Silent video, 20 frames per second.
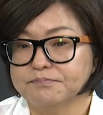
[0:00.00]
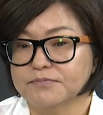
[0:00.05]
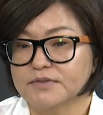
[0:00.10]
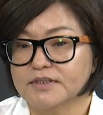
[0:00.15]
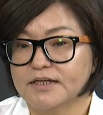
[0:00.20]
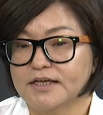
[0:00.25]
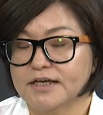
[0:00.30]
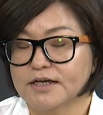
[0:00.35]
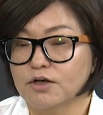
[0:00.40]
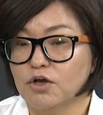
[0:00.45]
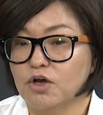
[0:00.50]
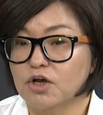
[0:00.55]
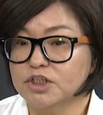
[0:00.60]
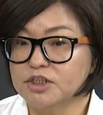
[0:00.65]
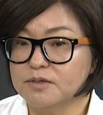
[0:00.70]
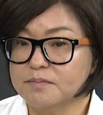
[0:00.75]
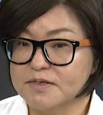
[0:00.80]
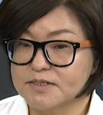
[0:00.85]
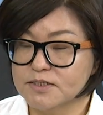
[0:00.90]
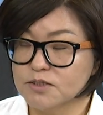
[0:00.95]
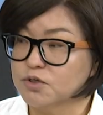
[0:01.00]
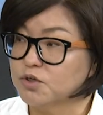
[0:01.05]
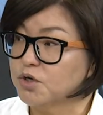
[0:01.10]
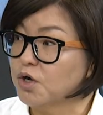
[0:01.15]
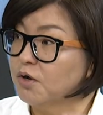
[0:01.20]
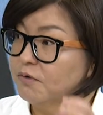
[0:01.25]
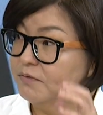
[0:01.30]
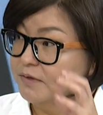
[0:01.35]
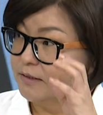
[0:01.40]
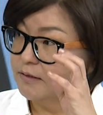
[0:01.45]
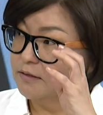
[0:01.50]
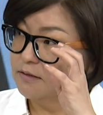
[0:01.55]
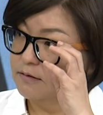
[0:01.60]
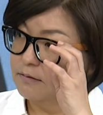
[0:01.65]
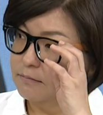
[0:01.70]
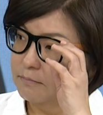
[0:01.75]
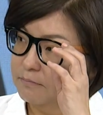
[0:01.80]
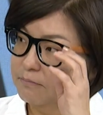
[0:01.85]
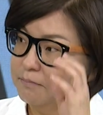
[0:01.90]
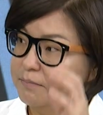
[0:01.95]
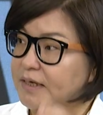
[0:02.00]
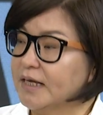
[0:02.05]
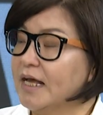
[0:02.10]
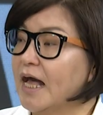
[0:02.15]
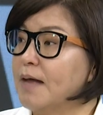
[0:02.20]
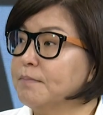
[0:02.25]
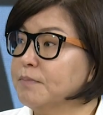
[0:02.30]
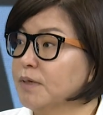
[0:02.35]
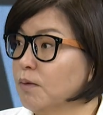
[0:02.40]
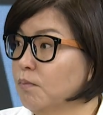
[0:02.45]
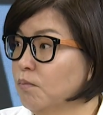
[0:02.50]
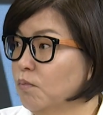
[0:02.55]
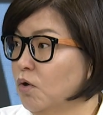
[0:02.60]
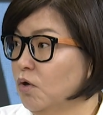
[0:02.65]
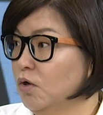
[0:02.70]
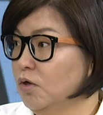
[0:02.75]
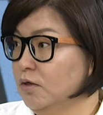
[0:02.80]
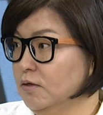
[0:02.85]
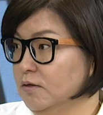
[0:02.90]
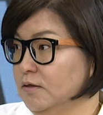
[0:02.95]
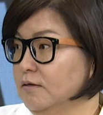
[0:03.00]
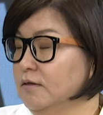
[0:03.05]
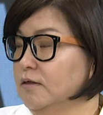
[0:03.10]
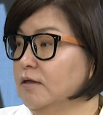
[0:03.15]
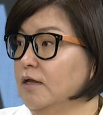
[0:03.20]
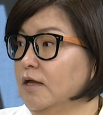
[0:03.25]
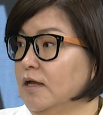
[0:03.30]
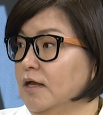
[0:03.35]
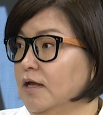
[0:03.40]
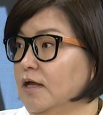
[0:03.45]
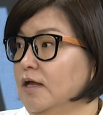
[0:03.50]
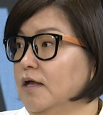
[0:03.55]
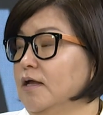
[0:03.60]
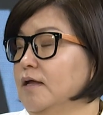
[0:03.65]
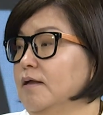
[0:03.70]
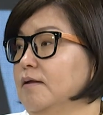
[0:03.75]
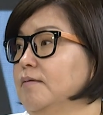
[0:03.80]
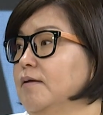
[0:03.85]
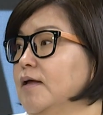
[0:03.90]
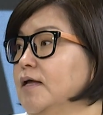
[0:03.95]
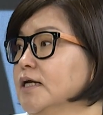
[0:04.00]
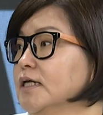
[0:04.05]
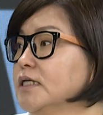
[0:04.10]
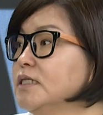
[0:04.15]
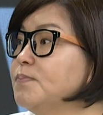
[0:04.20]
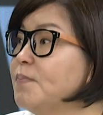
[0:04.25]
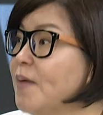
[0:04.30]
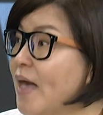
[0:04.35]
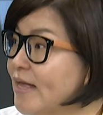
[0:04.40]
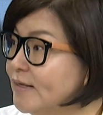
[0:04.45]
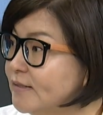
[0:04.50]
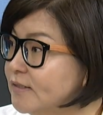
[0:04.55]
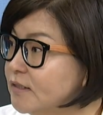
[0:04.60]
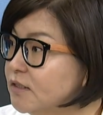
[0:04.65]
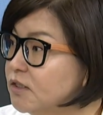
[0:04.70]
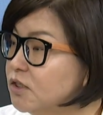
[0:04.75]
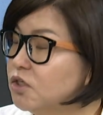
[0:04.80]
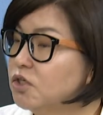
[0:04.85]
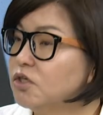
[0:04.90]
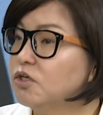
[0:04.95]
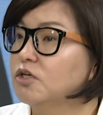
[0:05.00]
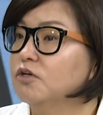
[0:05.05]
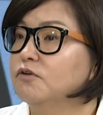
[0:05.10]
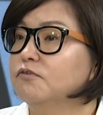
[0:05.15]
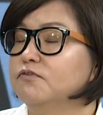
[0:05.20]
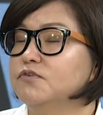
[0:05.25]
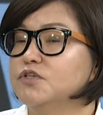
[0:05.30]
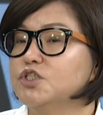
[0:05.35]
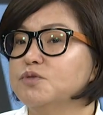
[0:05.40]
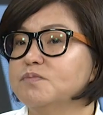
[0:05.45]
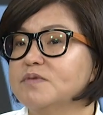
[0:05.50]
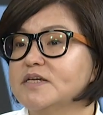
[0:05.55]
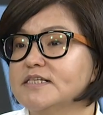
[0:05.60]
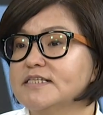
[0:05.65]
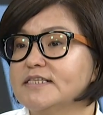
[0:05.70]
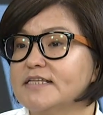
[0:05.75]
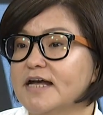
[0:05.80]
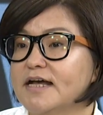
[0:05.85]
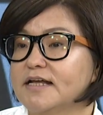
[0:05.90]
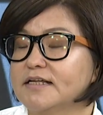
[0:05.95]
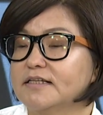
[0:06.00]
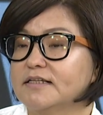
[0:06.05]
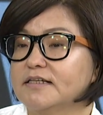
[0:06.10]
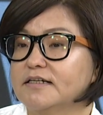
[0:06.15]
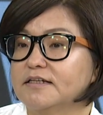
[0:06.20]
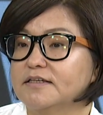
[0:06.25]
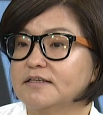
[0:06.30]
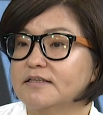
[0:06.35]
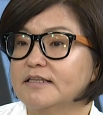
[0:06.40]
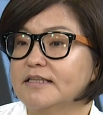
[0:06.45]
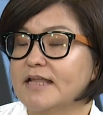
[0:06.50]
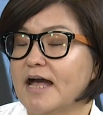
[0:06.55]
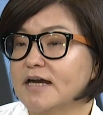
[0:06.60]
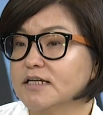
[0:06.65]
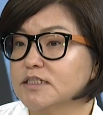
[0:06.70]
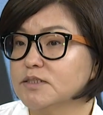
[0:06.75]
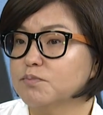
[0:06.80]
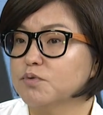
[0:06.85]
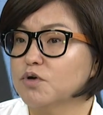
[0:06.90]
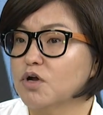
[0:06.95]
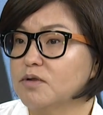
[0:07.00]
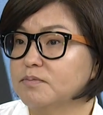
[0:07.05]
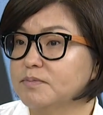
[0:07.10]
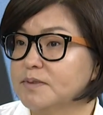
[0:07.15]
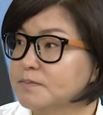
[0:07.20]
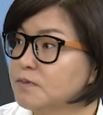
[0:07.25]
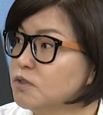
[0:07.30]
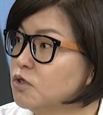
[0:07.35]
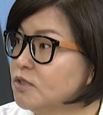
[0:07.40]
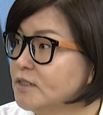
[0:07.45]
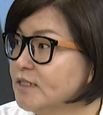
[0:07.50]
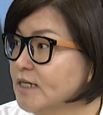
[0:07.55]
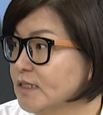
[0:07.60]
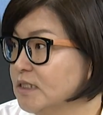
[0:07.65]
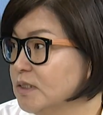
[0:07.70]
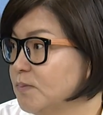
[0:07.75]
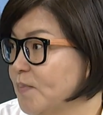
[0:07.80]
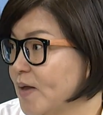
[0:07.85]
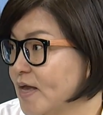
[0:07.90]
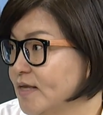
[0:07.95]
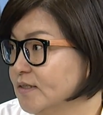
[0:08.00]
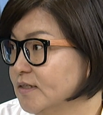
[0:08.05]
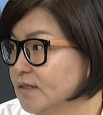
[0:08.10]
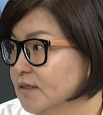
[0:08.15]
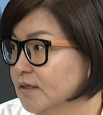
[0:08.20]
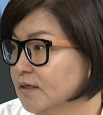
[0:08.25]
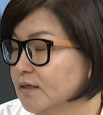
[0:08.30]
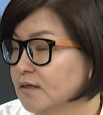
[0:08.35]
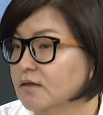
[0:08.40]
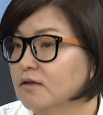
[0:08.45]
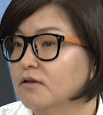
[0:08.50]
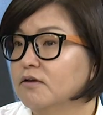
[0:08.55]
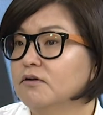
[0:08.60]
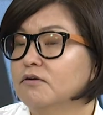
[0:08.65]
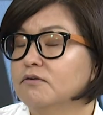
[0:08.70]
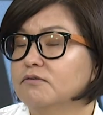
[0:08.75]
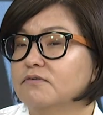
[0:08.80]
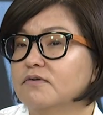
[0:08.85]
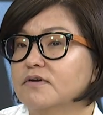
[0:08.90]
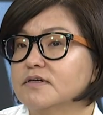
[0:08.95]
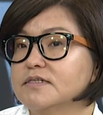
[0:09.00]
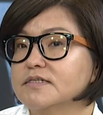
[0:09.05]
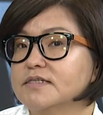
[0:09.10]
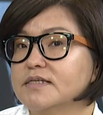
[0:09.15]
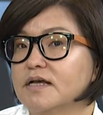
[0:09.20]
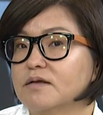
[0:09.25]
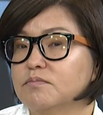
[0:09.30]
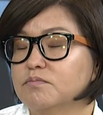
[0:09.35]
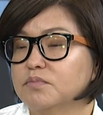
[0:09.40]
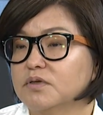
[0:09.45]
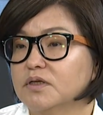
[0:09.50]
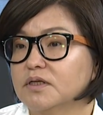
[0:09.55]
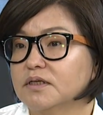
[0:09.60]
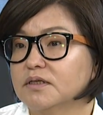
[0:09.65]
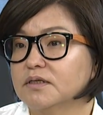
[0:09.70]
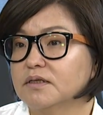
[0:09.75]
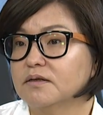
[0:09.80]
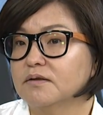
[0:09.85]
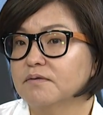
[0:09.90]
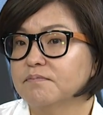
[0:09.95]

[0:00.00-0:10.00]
The economy is growing, becoming more expanding, which means that the tax problems also expanding. For example,